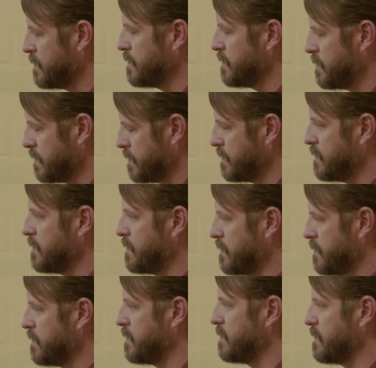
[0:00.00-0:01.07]

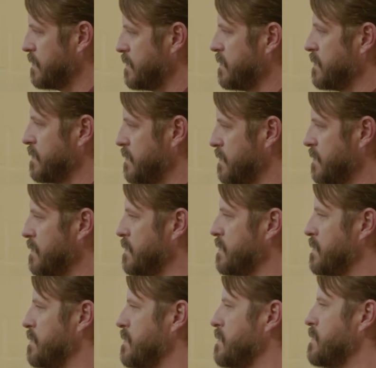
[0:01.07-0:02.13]

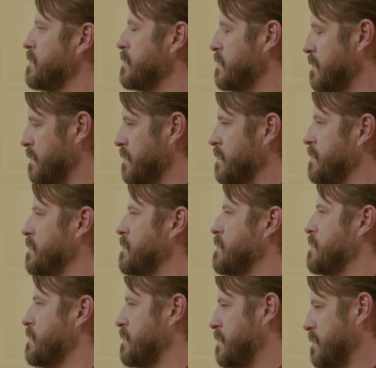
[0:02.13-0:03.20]

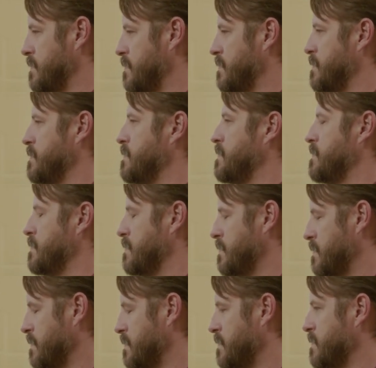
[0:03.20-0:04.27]

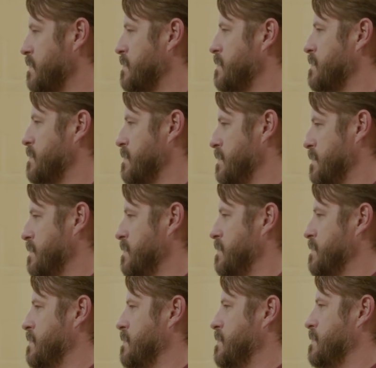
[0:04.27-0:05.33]

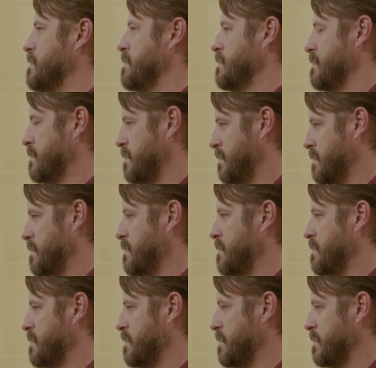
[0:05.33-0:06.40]

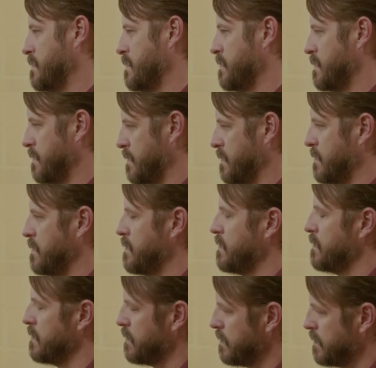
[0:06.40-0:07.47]

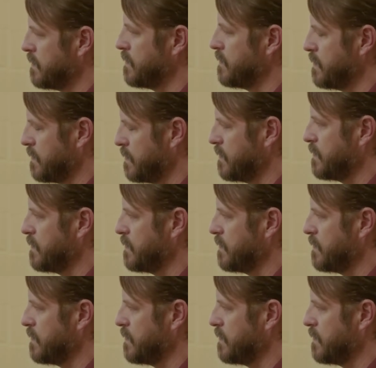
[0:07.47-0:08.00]
(silent)